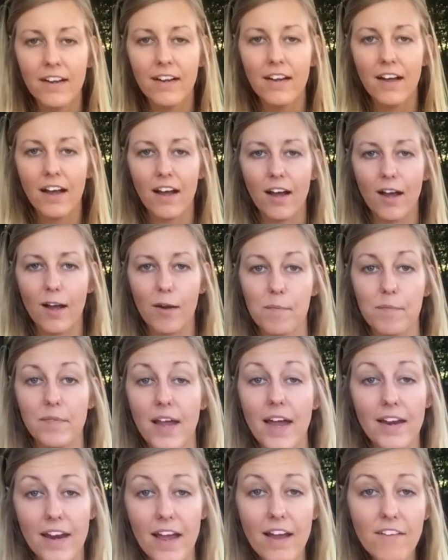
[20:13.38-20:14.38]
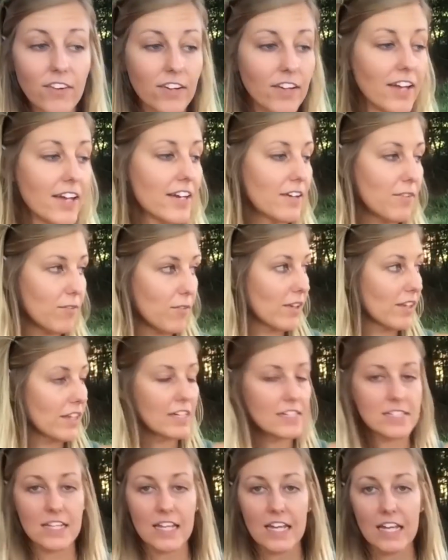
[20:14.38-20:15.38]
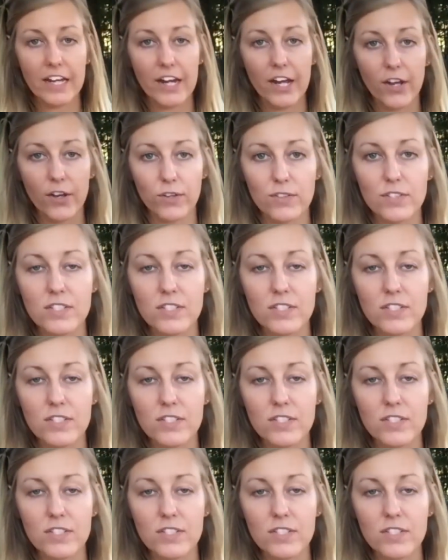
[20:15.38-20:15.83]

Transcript: Now, when it's warm enough, some folks might